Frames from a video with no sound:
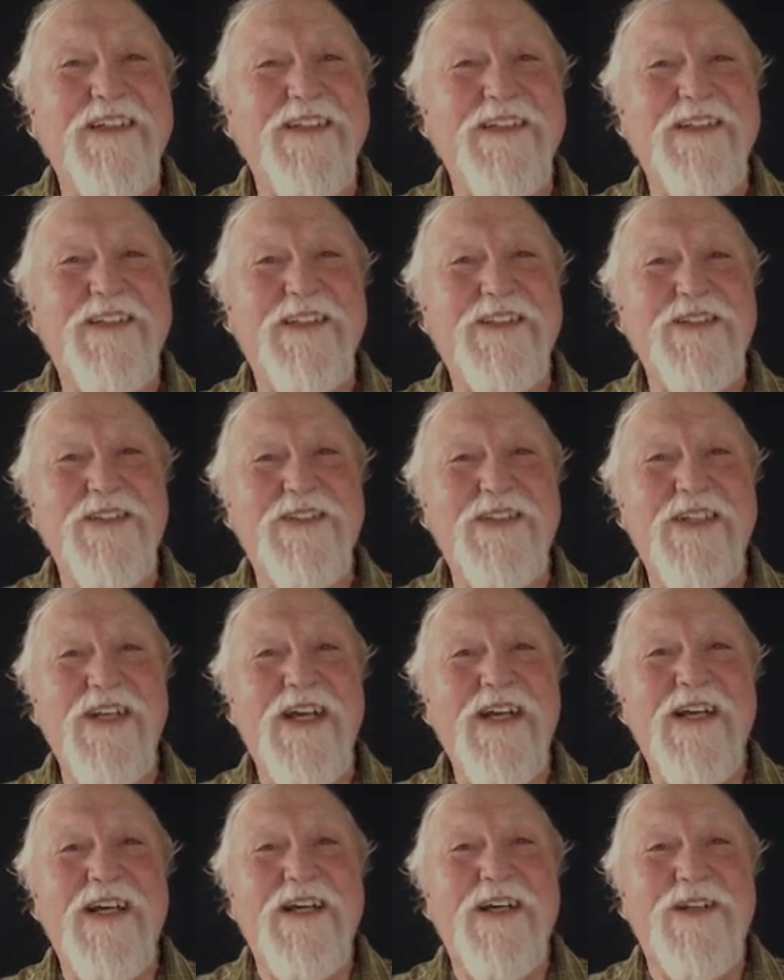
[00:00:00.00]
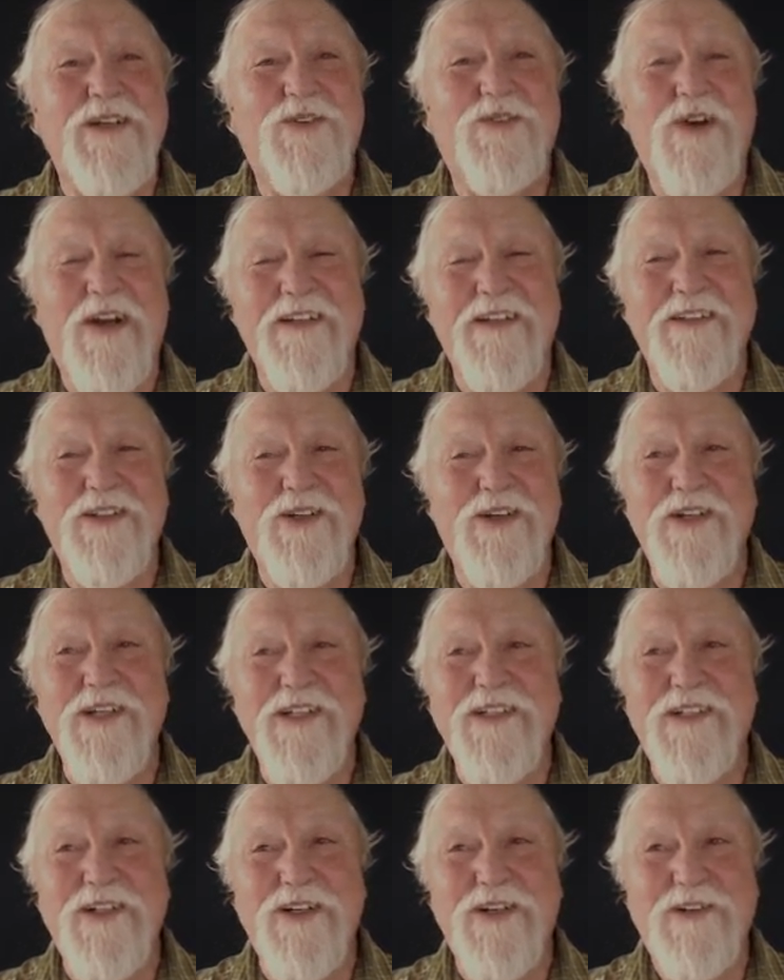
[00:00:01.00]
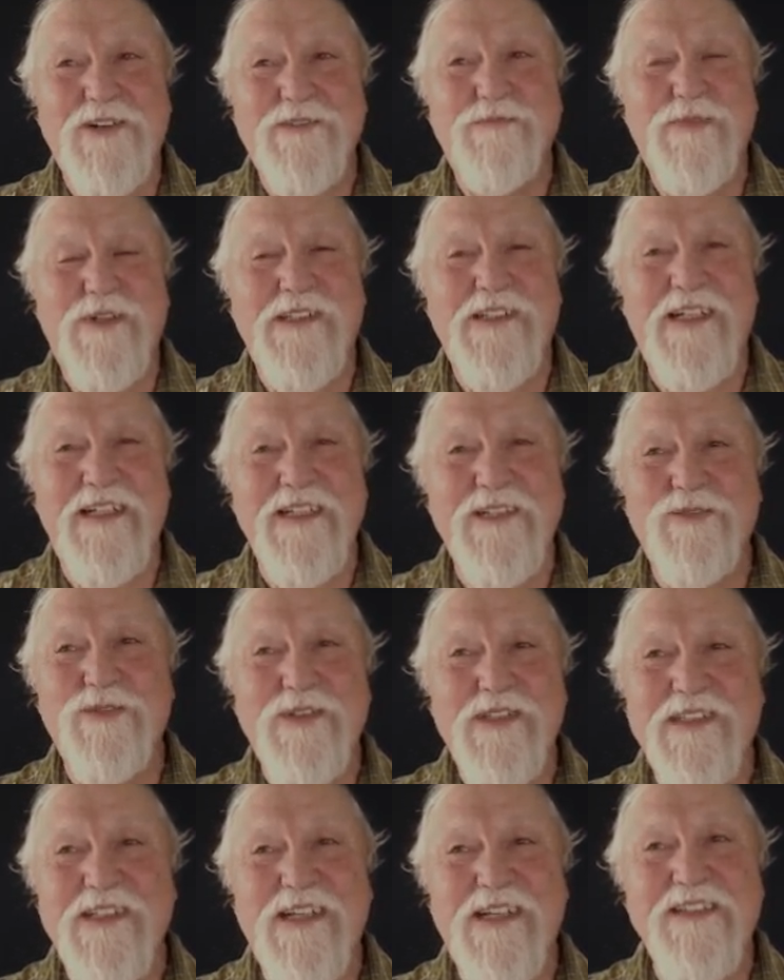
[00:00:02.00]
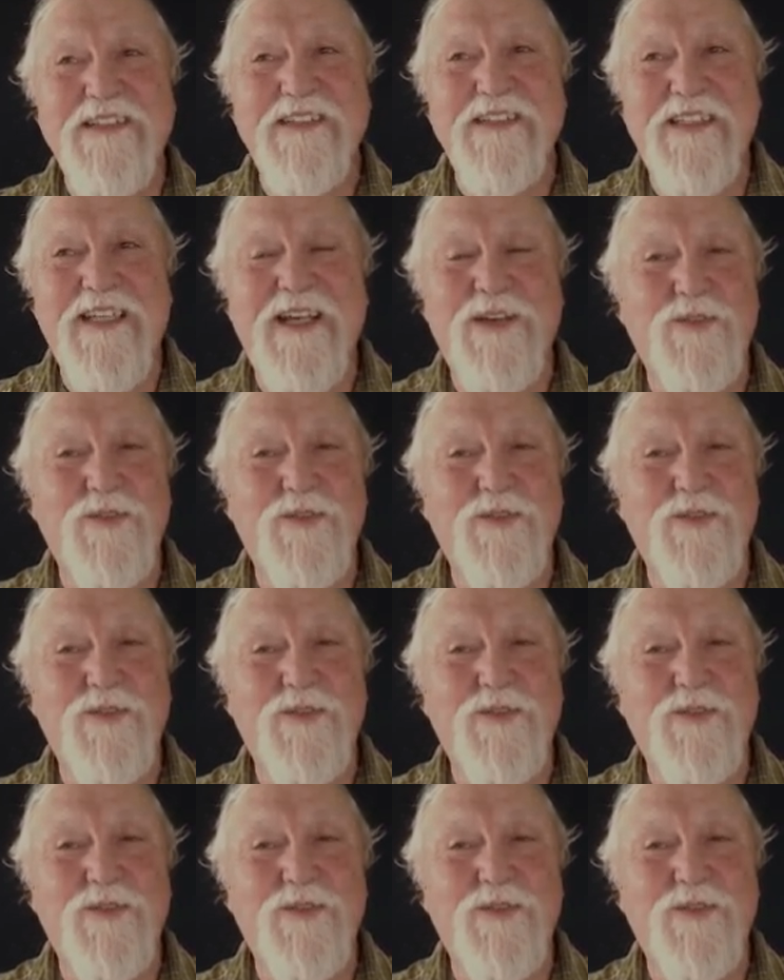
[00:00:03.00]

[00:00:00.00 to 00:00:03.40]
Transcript: there's quite a learning curve, but like we like to say,